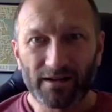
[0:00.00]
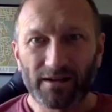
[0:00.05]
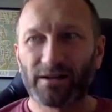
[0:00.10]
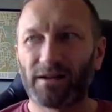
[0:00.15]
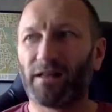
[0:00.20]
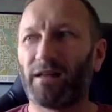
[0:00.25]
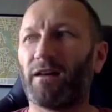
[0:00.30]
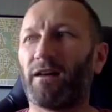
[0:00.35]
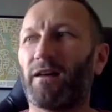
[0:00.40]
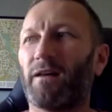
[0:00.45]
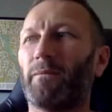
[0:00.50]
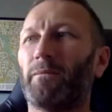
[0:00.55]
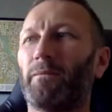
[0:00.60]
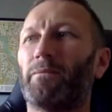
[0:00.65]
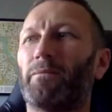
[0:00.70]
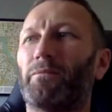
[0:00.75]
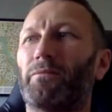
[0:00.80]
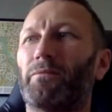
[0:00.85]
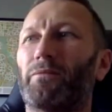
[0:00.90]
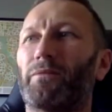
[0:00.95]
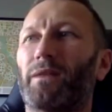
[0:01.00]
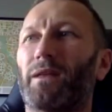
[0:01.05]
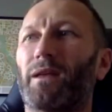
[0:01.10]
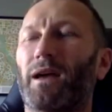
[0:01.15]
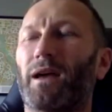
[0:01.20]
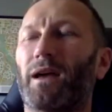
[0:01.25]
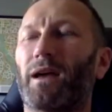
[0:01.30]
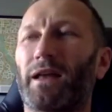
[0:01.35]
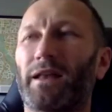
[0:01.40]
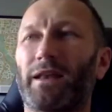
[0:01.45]
and
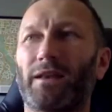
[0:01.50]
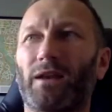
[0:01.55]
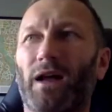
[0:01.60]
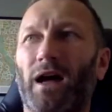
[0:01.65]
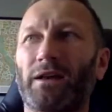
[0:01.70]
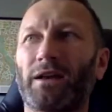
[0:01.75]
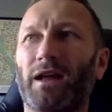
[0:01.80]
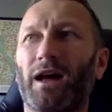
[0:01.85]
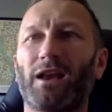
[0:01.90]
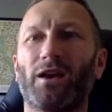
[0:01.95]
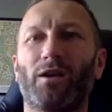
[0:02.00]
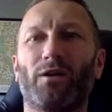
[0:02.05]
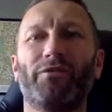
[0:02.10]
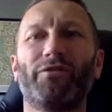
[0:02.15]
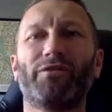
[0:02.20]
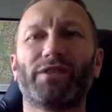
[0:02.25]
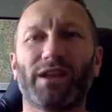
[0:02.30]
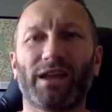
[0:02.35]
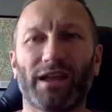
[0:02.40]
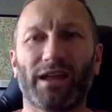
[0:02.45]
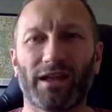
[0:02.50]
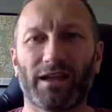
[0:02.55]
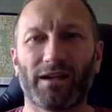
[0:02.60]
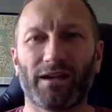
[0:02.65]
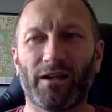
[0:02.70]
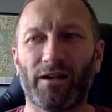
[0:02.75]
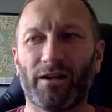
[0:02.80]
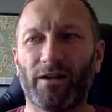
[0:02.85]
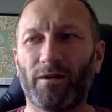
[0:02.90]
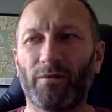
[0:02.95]
I loved it,
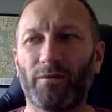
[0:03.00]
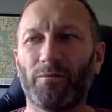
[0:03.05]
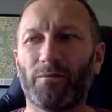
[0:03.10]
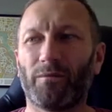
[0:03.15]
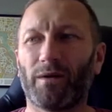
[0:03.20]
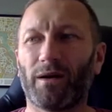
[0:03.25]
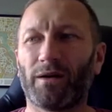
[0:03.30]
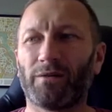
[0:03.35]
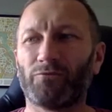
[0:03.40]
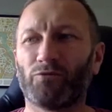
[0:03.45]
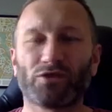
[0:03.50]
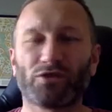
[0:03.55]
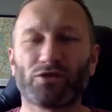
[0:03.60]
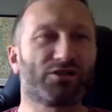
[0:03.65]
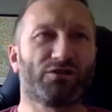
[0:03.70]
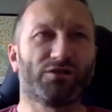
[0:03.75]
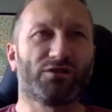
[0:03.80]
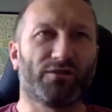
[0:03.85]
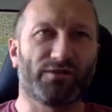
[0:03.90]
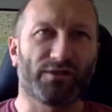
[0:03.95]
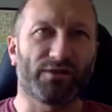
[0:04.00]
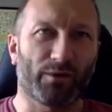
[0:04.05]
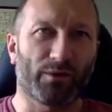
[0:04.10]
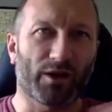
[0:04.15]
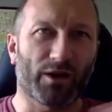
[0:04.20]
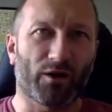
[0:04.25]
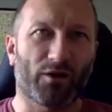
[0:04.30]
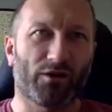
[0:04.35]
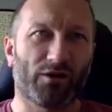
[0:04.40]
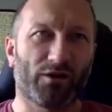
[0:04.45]
and Russell loved it, we
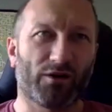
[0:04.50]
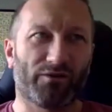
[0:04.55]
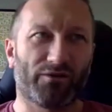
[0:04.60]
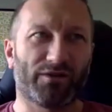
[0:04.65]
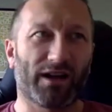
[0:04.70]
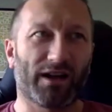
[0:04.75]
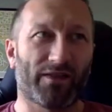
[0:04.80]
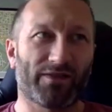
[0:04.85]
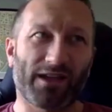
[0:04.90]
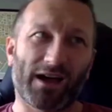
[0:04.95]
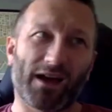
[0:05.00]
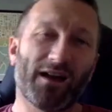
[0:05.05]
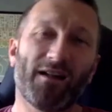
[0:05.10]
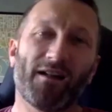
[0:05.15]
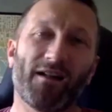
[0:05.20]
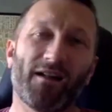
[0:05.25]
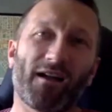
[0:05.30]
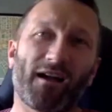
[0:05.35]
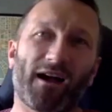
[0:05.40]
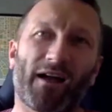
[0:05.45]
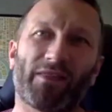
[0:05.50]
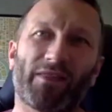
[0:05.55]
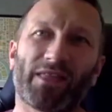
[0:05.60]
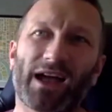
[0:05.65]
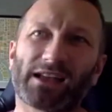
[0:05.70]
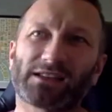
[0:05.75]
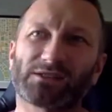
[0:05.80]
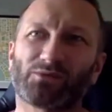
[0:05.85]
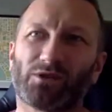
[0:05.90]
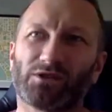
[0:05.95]
all loved it, and
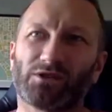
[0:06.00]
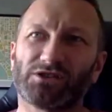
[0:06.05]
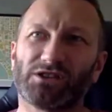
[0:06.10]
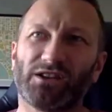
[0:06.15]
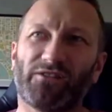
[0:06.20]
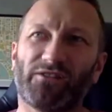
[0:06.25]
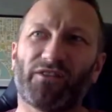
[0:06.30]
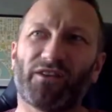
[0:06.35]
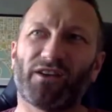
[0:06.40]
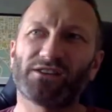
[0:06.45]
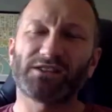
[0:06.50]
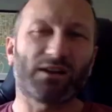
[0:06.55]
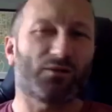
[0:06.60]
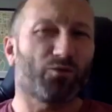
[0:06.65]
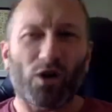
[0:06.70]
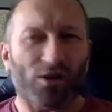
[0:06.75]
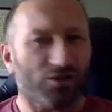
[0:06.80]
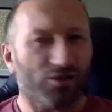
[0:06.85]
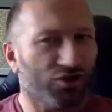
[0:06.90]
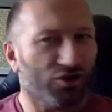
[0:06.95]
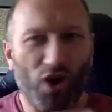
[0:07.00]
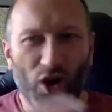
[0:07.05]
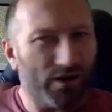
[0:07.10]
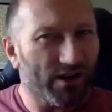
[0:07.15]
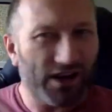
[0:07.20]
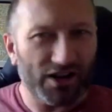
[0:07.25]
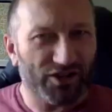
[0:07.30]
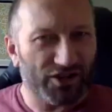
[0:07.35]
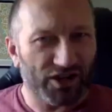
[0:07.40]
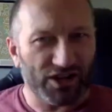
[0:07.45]
that's what she first did. What story
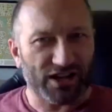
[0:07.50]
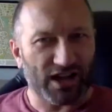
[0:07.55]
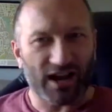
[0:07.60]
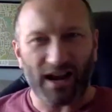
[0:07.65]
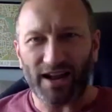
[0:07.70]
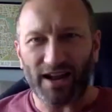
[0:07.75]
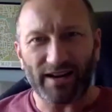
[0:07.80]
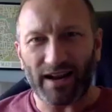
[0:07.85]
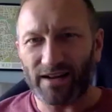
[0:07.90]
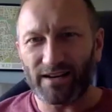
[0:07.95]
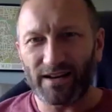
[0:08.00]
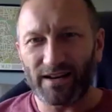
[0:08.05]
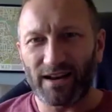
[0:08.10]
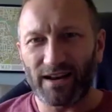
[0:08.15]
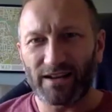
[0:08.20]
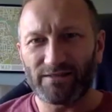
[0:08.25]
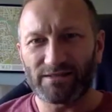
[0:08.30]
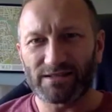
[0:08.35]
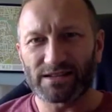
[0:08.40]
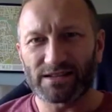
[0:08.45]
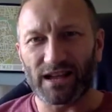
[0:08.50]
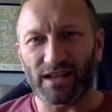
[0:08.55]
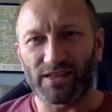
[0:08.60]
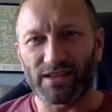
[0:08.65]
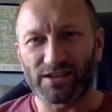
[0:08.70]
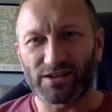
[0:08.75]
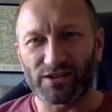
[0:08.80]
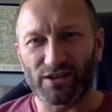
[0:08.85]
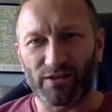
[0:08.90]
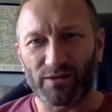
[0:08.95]
did she tell? I didn't hear her tell this
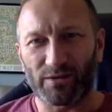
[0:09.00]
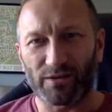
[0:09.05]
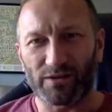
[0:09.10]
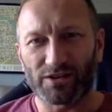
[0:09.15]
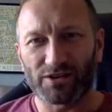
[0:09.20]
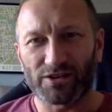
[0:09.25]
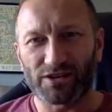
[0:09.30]
story. What did she